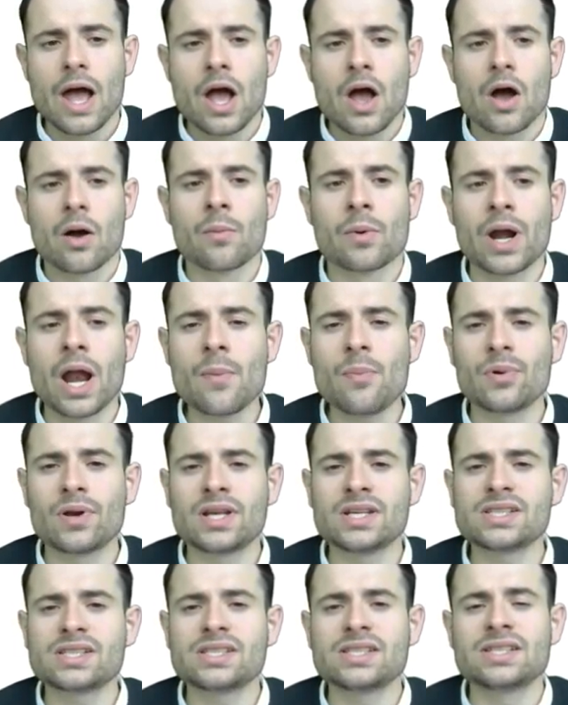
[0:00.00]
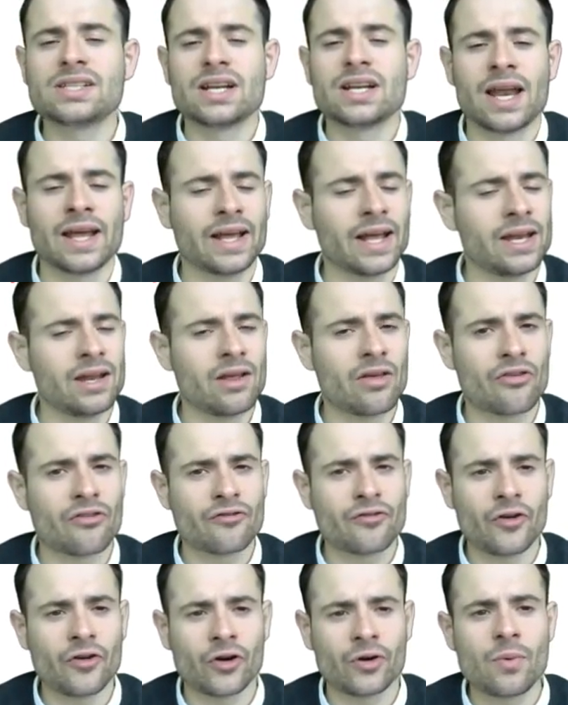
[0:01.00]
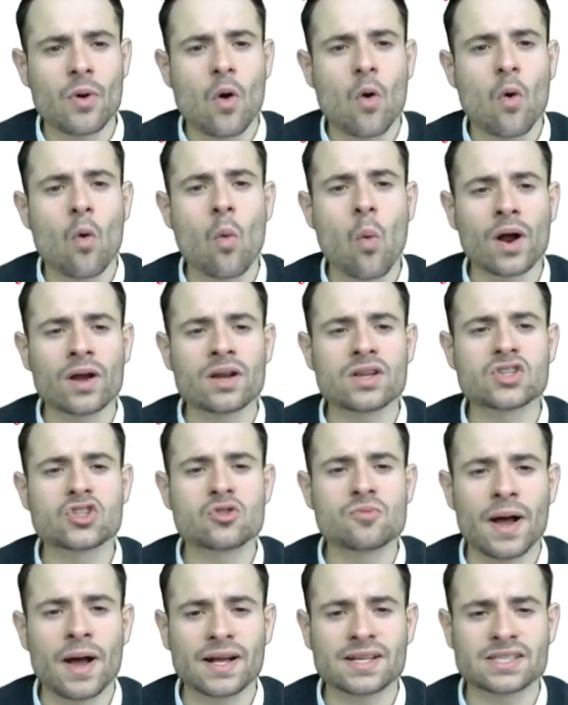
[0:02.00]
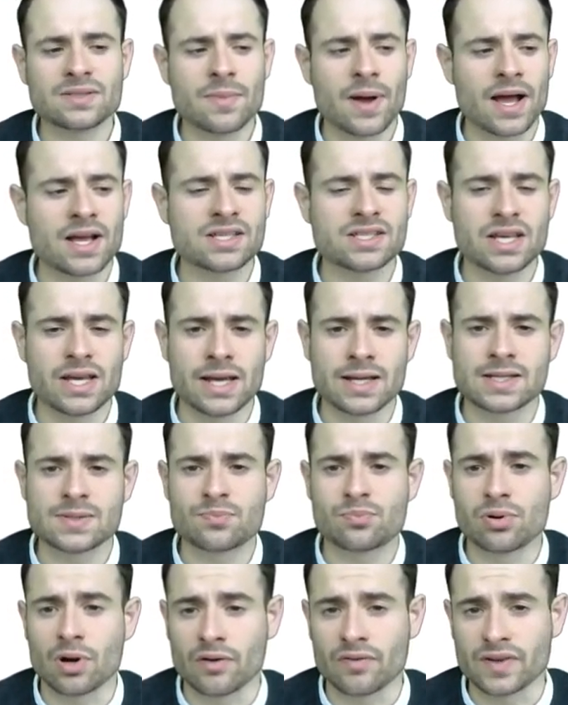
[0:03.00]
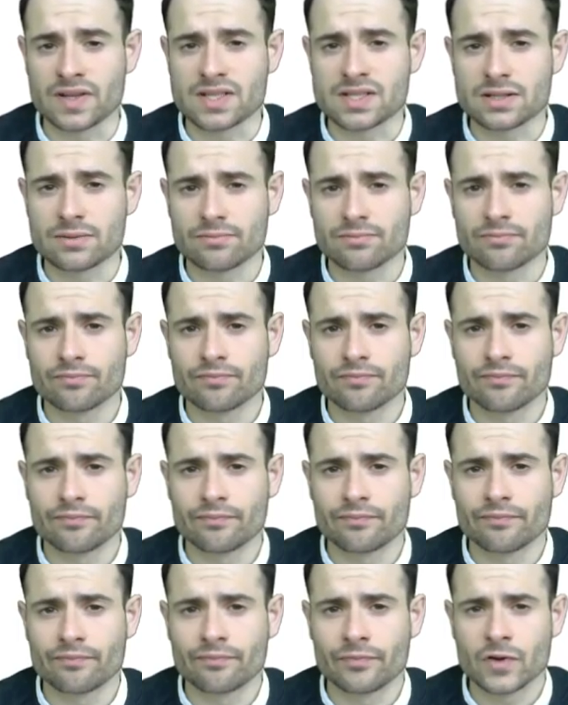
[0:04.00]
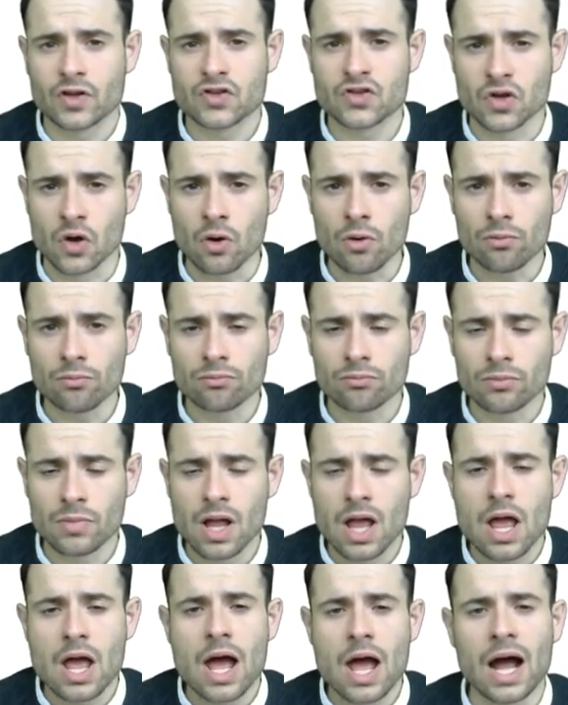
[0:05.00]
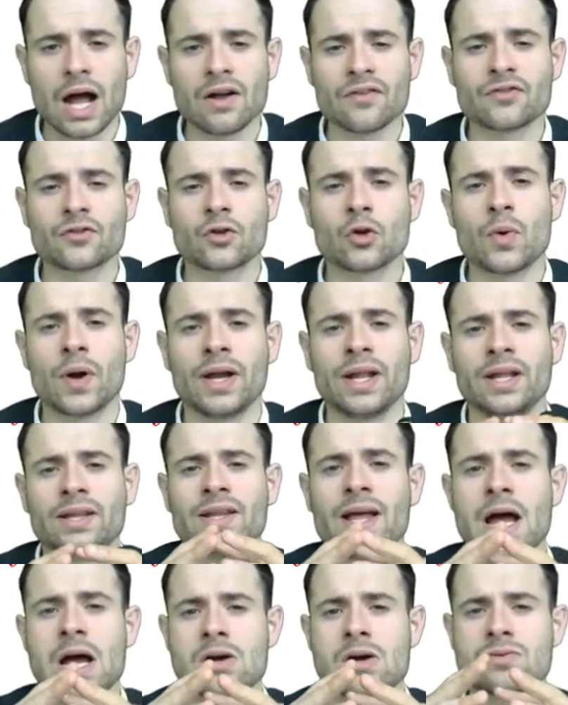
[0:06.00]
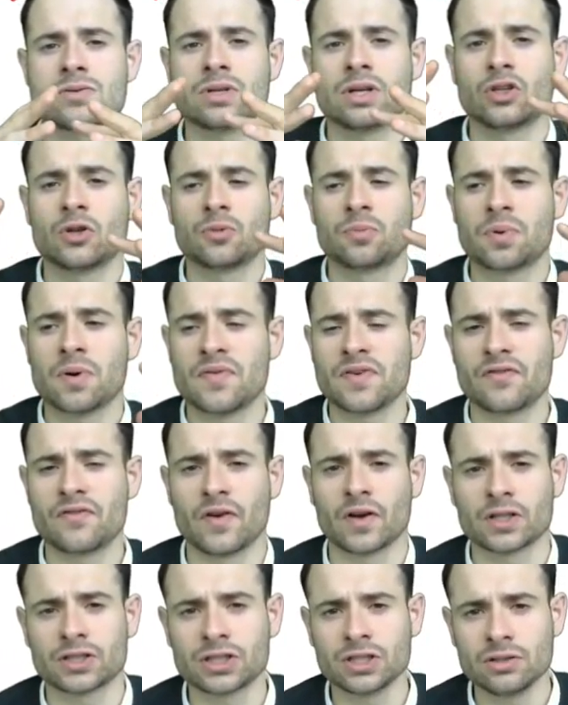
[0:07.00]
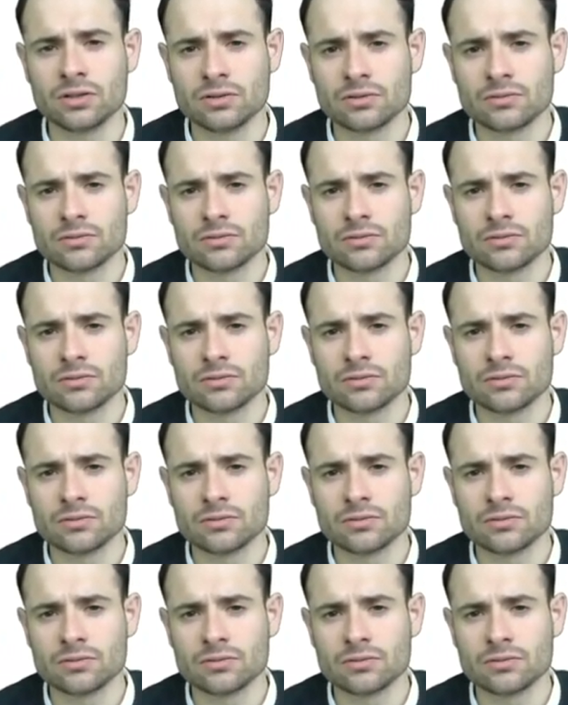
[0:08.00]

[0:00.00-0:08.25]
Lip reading: A monopolist, like any other firm, wants to maximize its profits. So, after writing down the profit function,